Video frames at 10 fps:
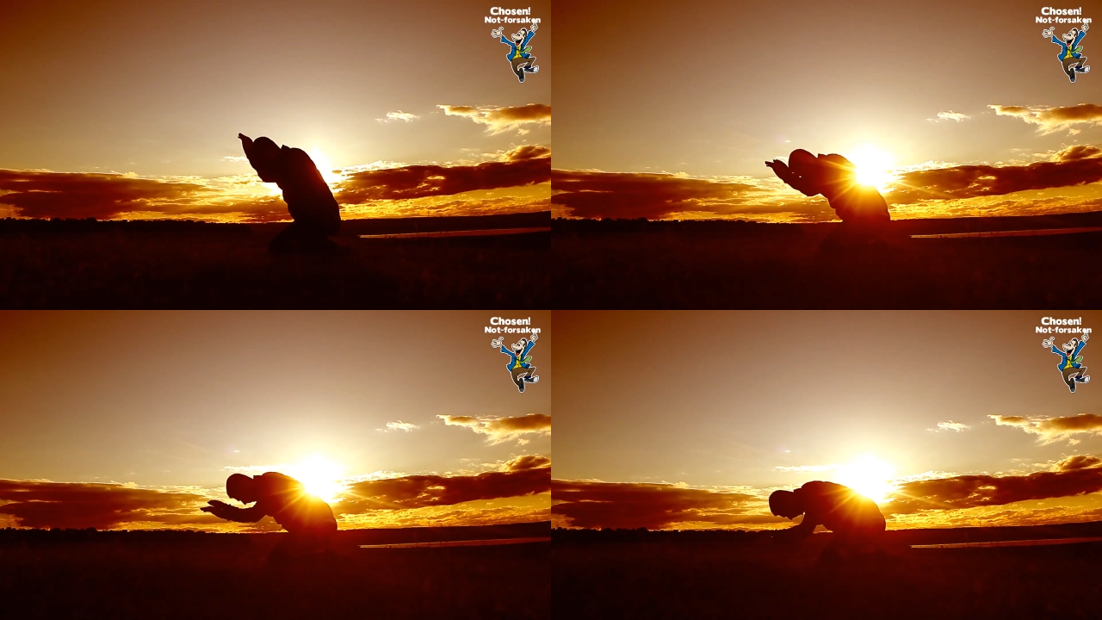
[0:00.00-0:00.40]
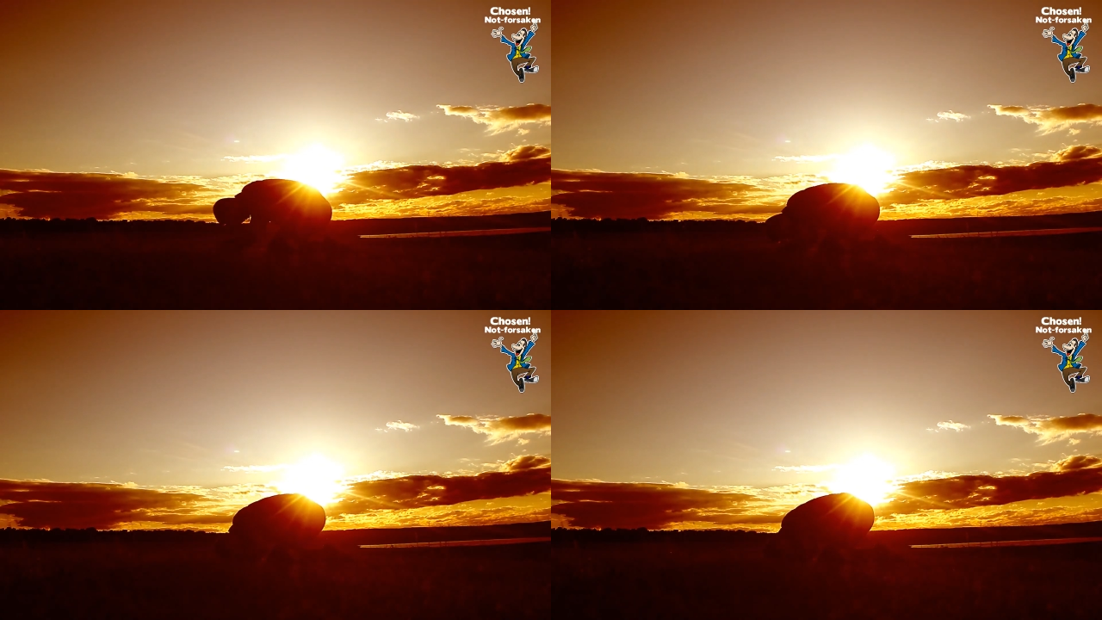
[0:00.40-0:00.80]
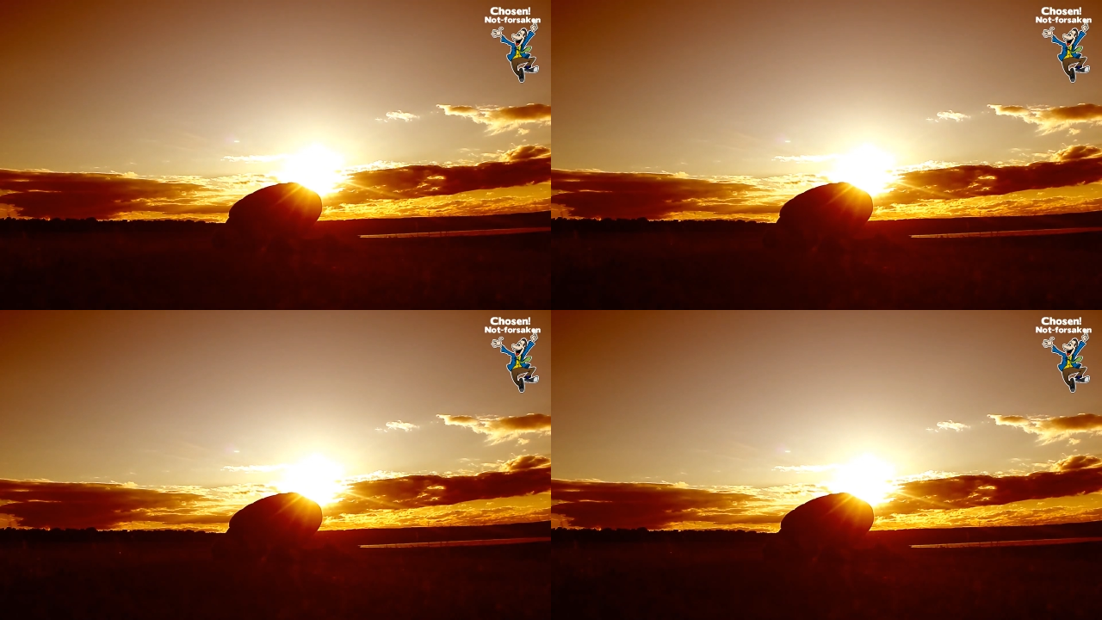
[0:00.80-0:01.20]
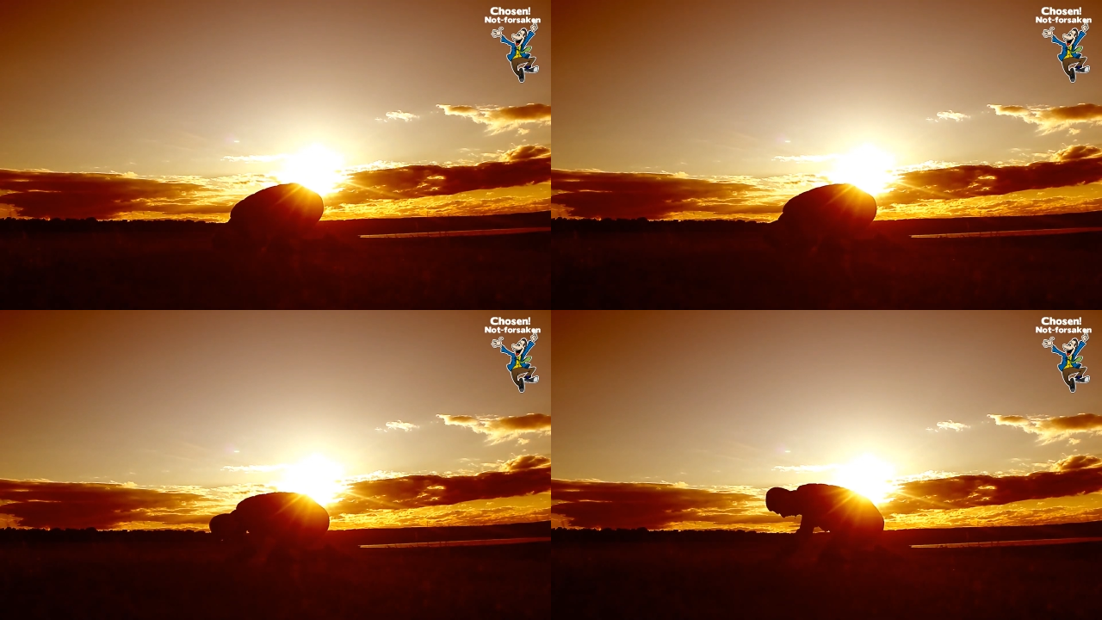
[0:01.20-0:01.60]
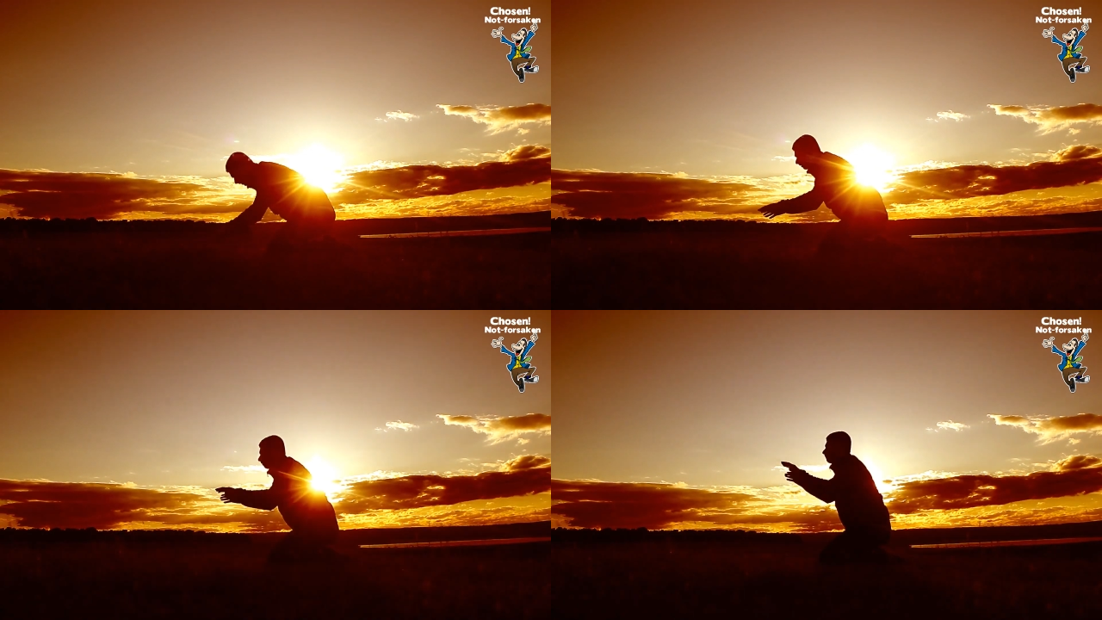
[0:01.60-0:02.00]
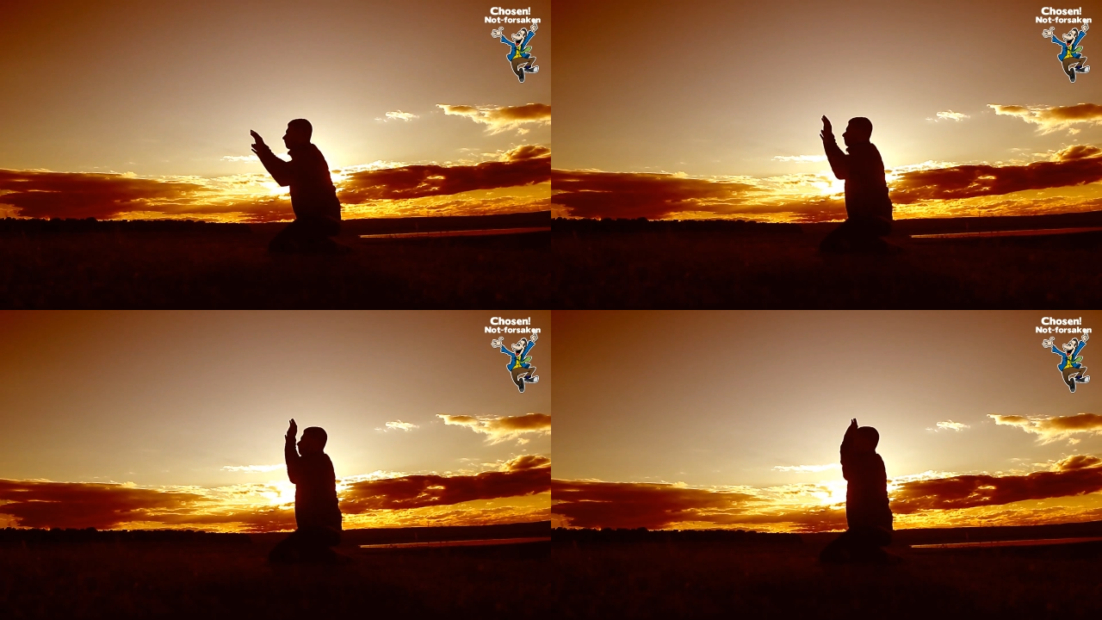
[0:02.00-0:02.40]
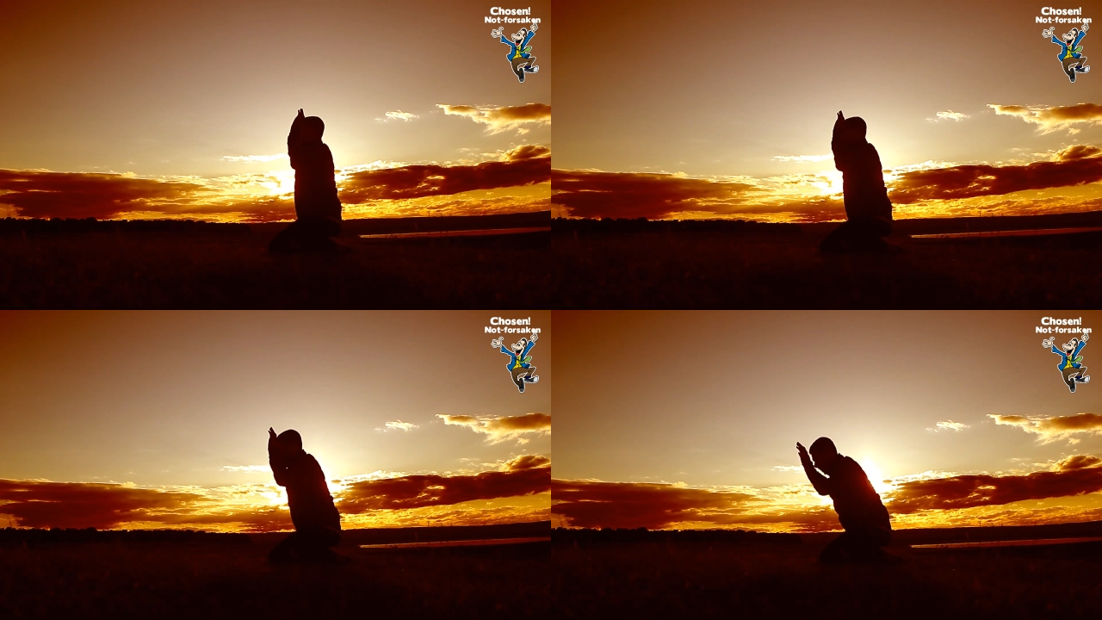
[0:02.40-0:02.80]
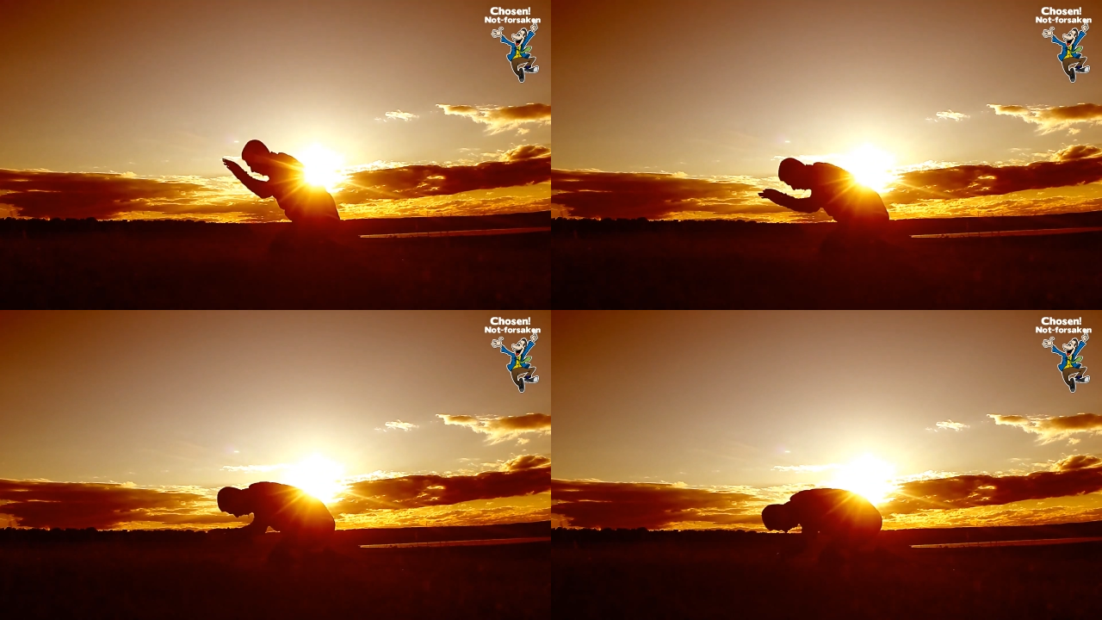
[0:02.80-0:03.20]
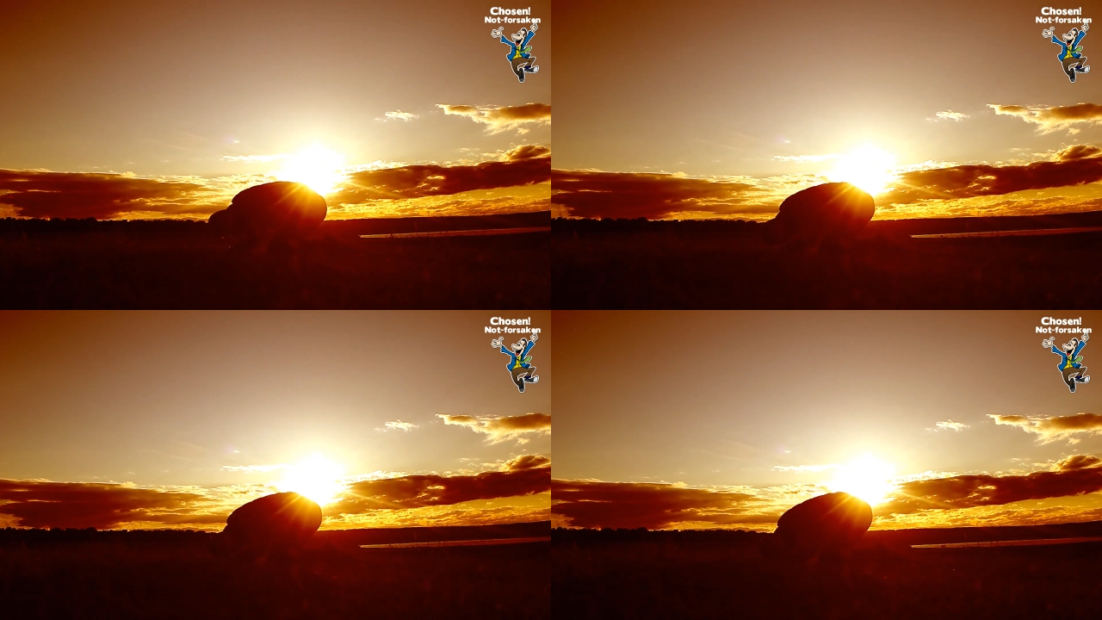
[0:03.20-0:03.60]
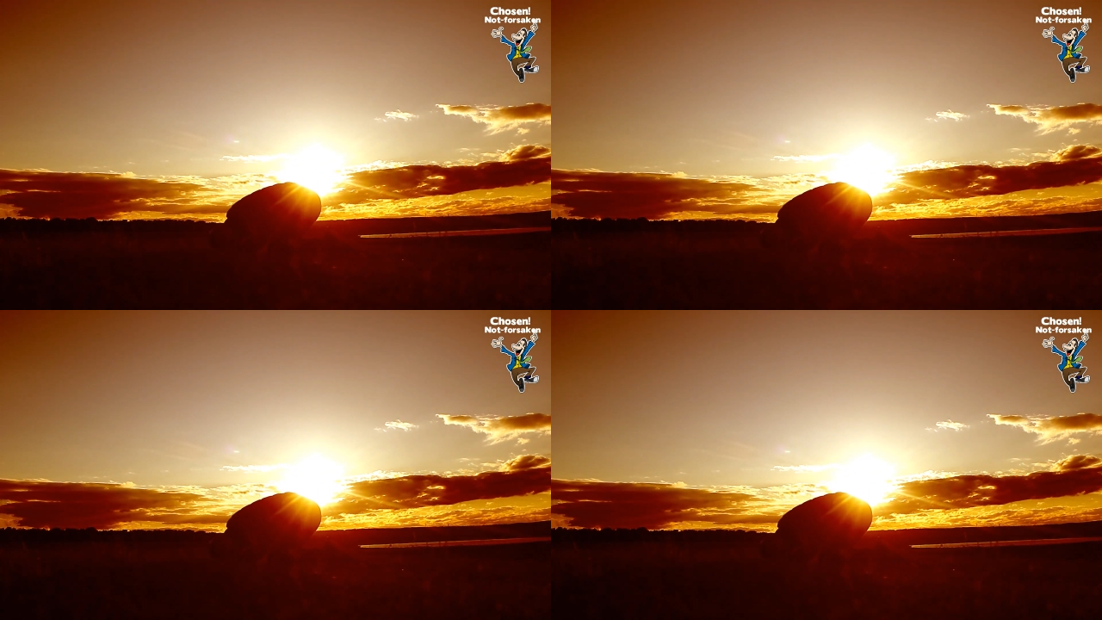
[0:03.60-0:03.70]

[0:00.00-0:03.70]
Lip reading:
Nobody's mouth can be seen.